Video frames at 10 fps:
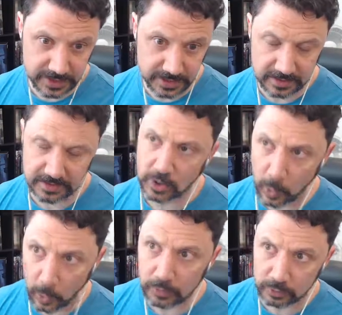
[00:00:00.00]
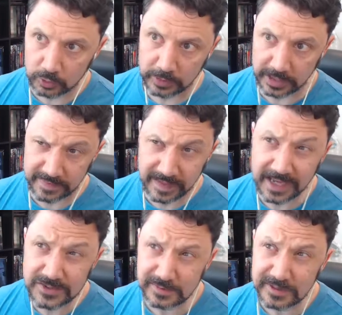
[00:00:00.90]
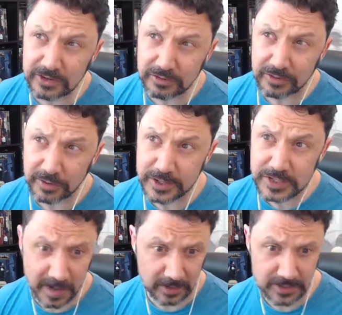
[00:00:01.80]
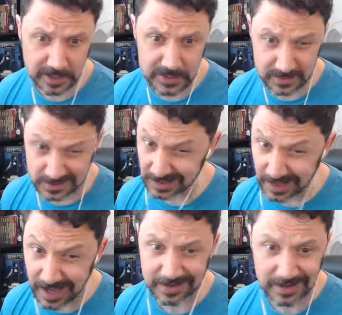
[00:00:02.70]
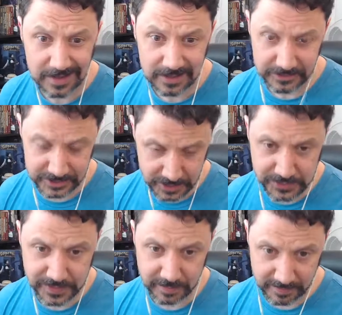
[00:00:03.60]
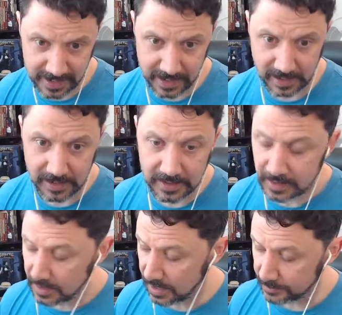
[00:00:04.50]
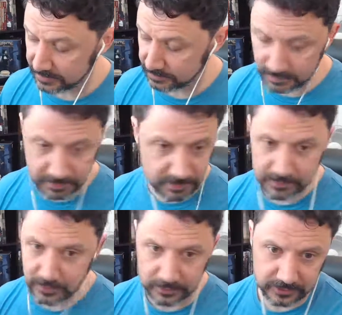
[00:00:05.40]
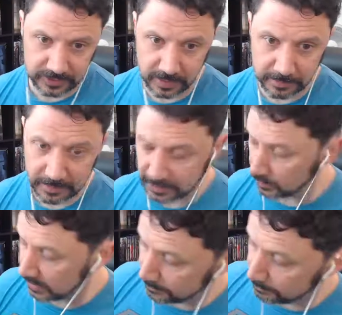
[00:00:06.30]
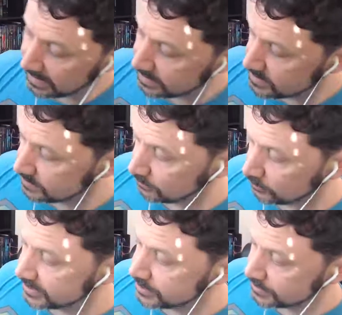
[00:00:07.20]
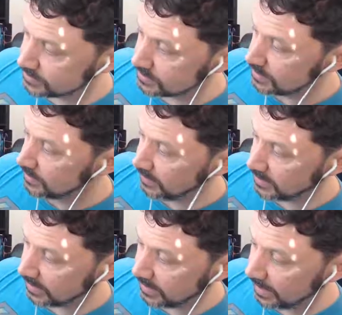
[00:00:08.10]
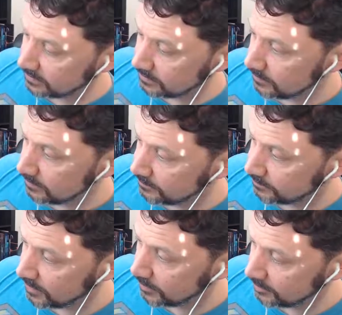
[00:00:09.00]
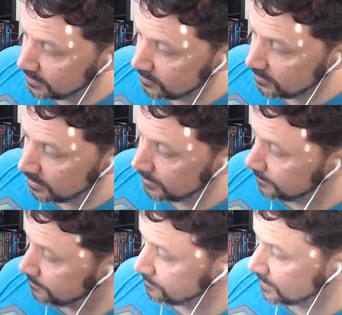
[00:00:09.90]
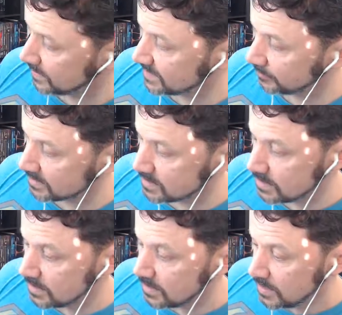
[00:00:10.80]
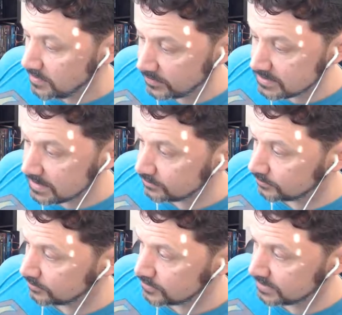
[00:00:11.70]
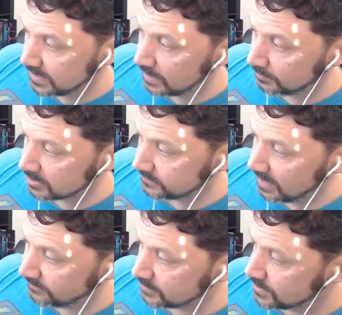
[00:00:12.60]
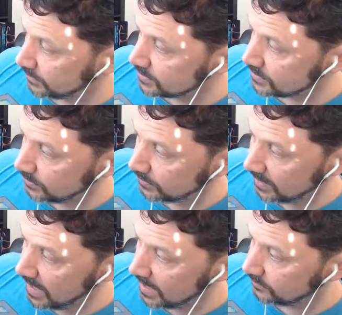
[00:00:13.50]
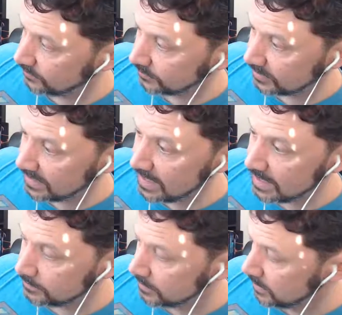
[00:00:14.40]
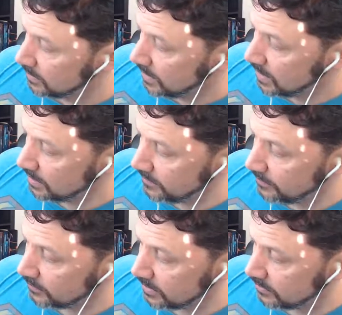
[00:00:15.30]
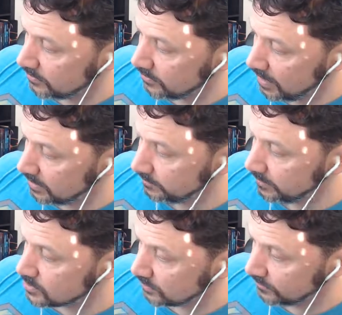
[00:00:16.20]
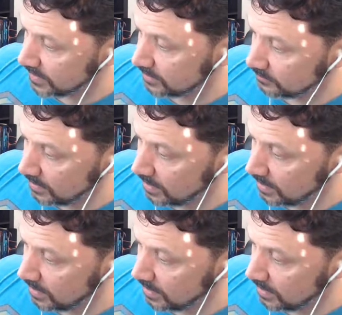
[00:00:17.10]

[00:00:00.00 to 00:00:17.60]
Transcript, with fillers: And the core rulebook, I think, has 330 spells in it. So there's a lot to choose from there. Uh, but there's just an, a, you know, an abundance of riches that you get from these um, supplements. And this introduces, again, a bunch of adversaries that you can add to your game. And then there is an adventure at the end.